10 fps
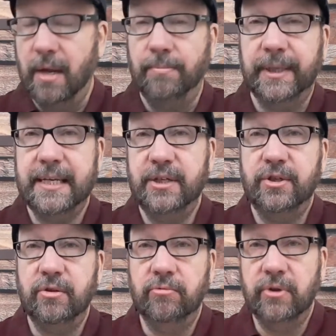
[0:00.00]
Please
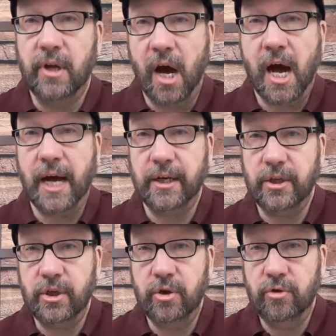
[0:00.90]
do not
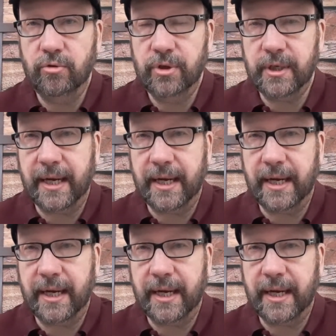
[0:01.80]
use